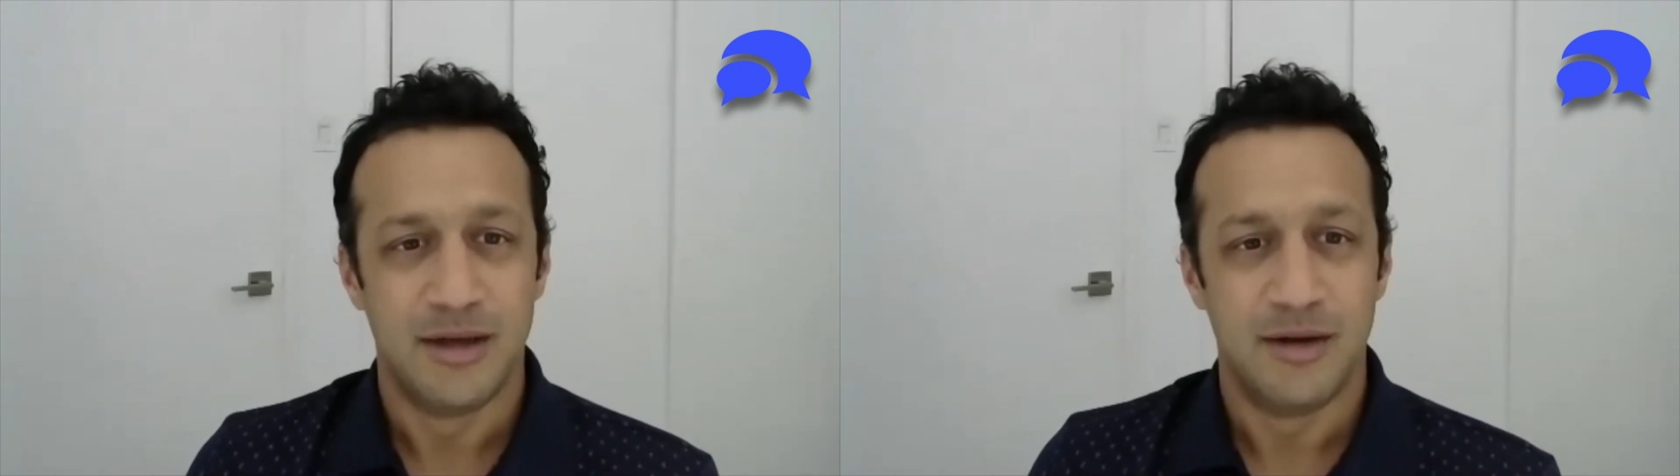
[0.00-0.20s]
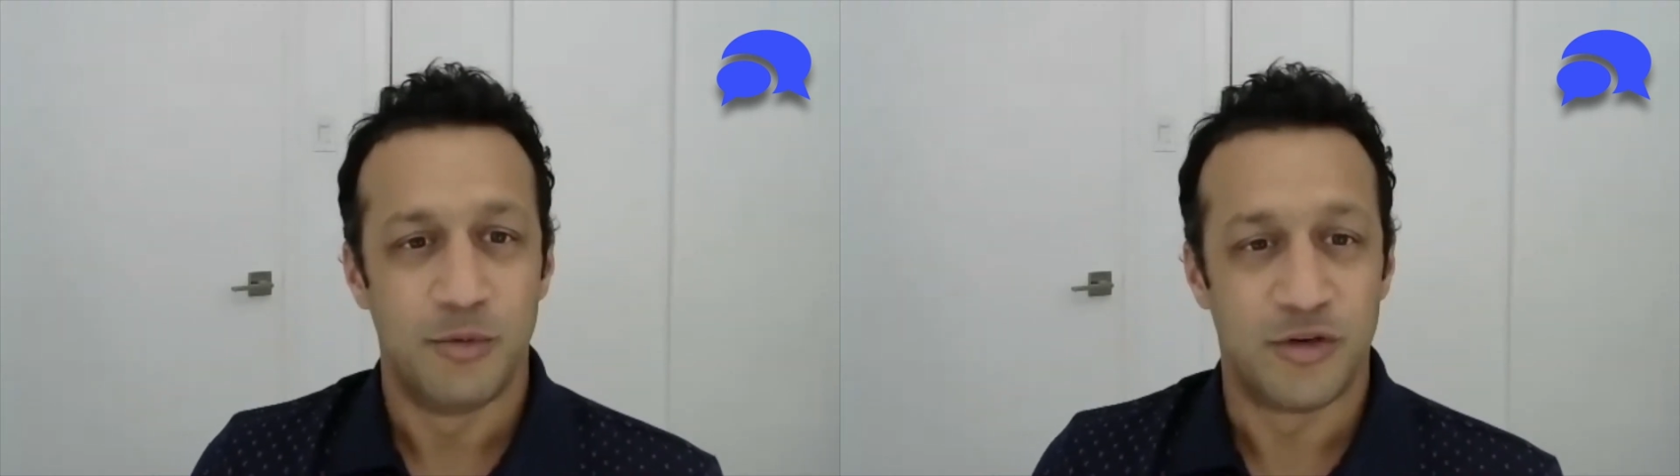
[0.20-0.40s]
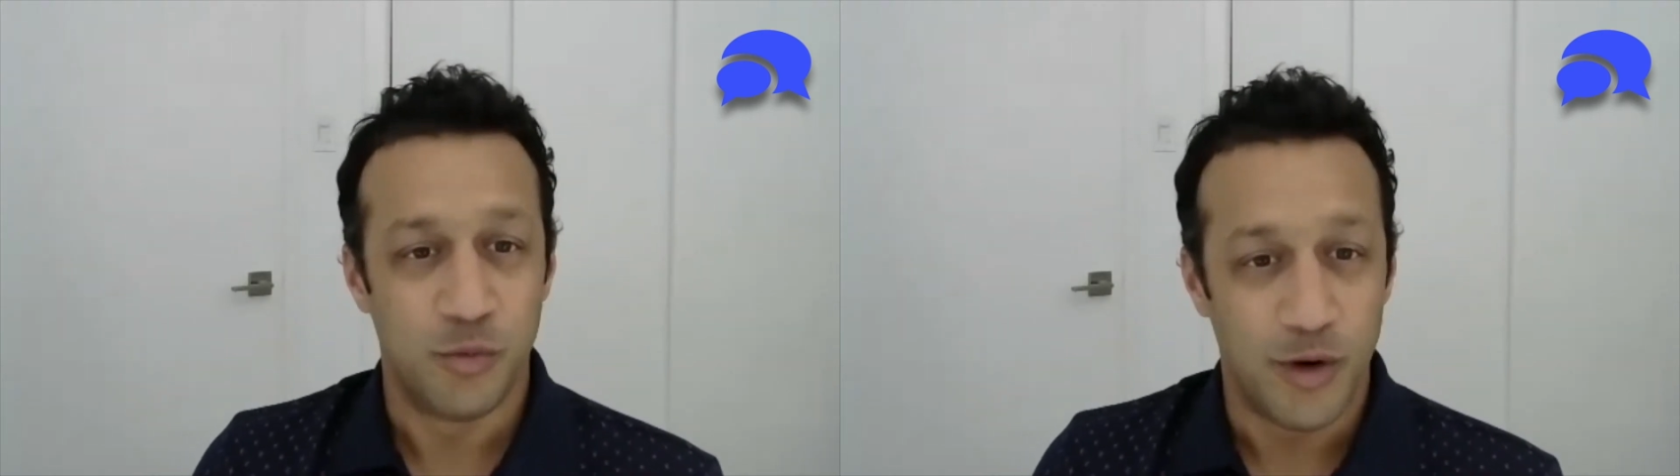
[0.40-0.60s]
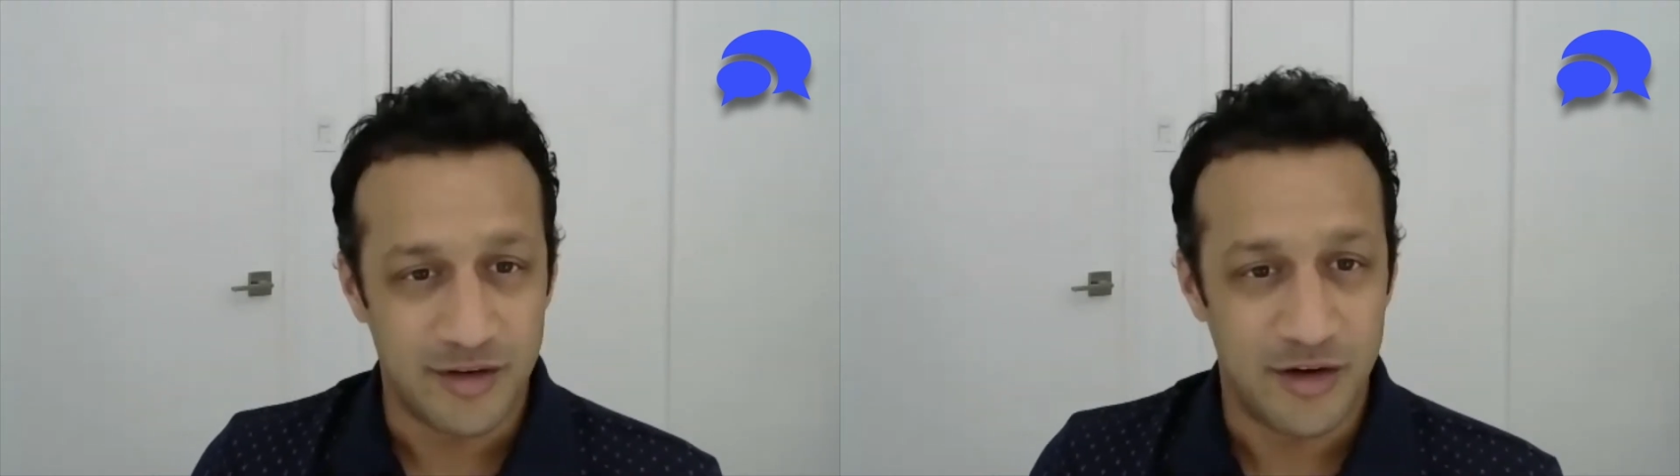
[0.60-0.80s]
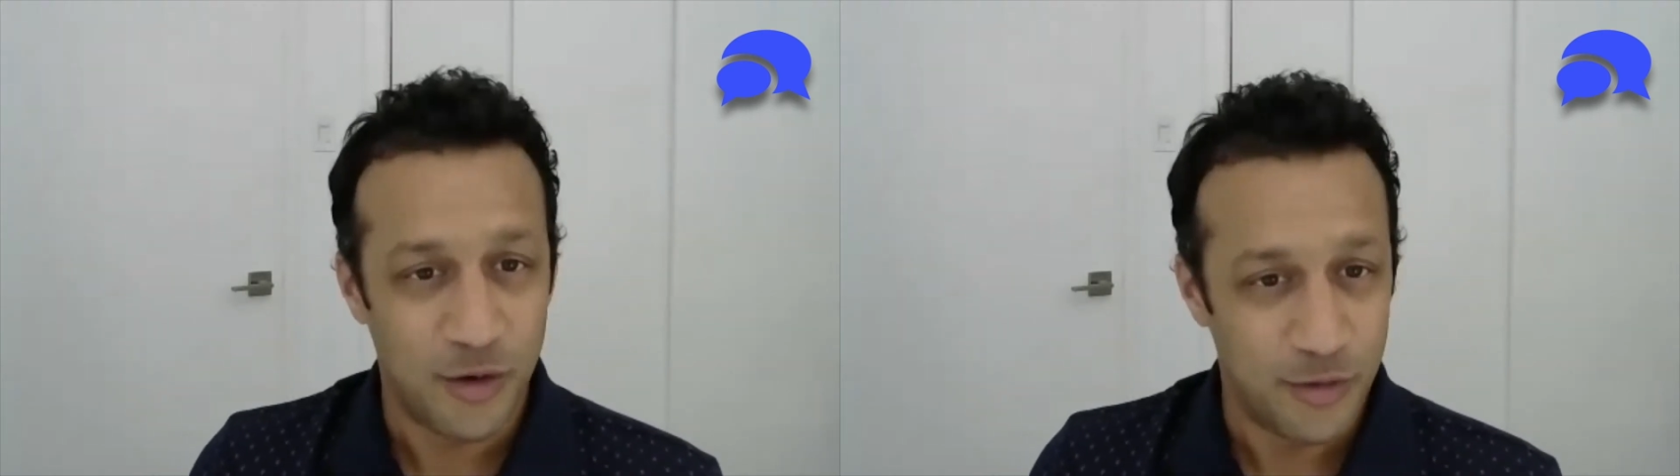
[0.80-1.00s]
which was a
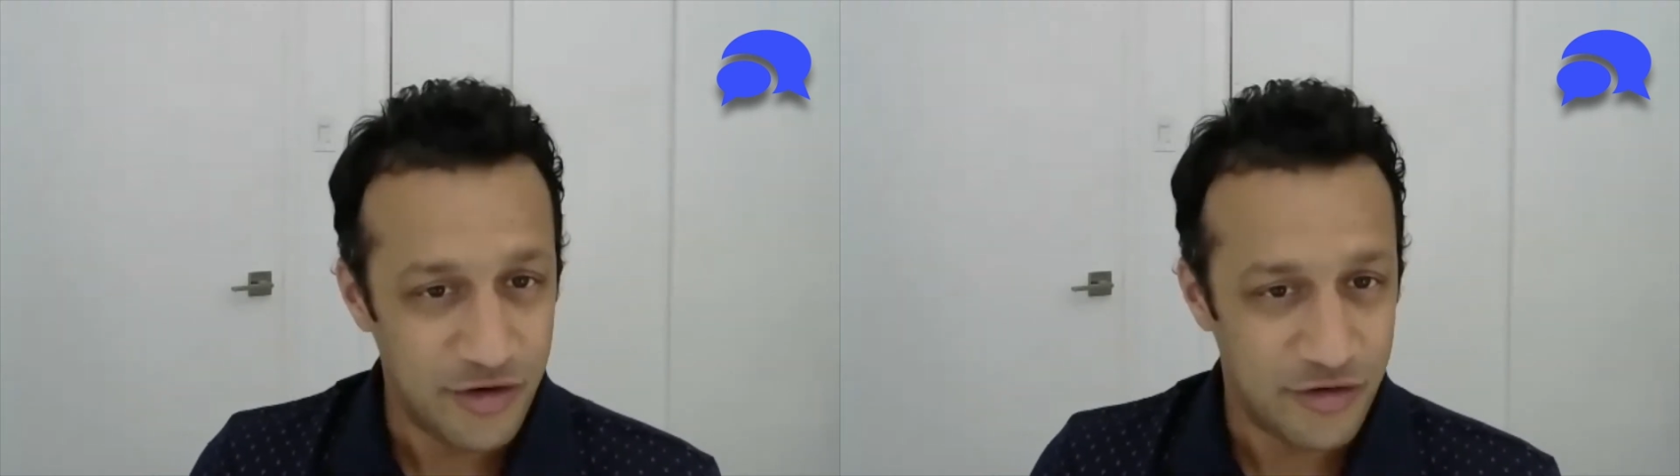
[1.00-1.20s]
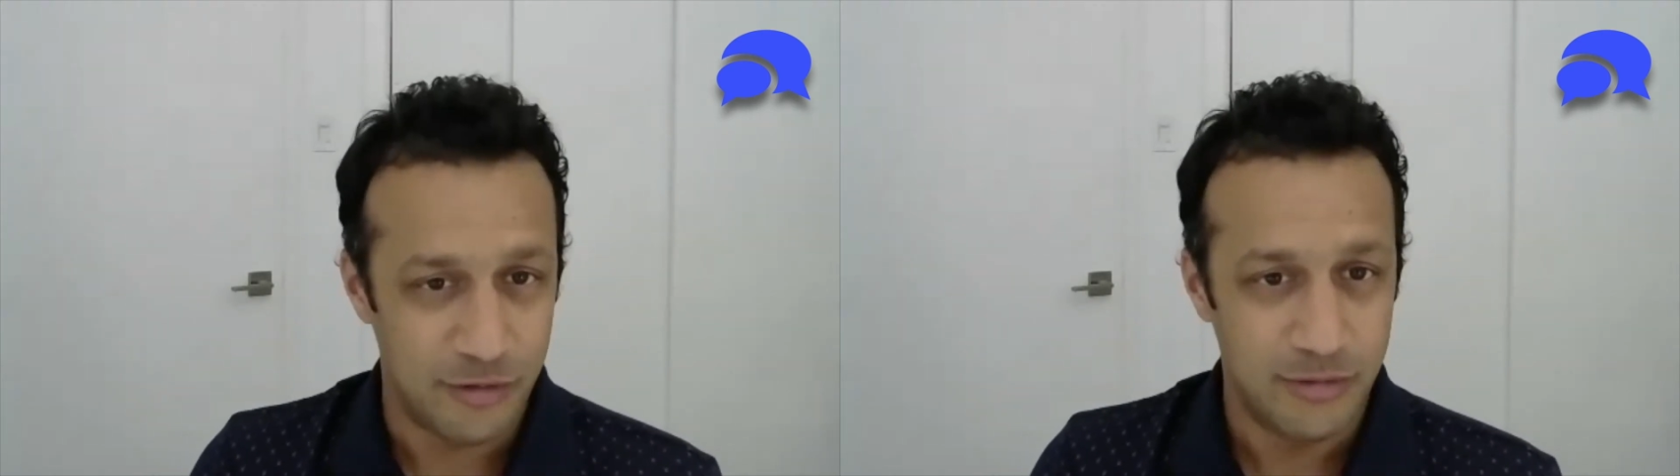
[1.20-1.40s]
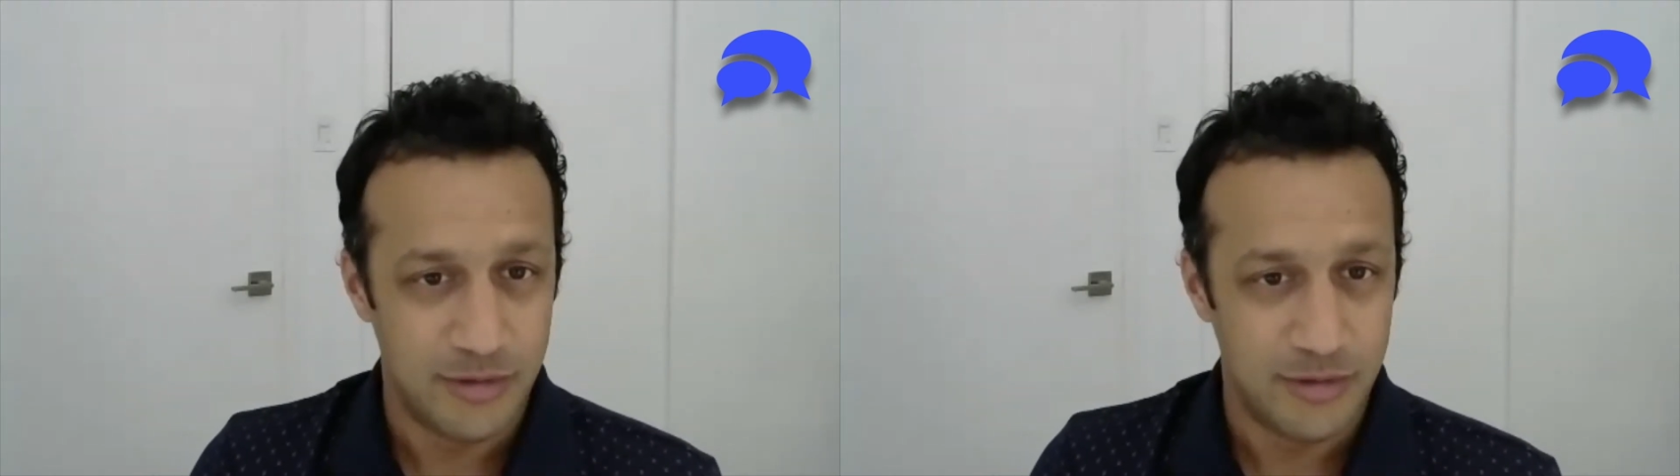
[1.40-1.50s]
known issue,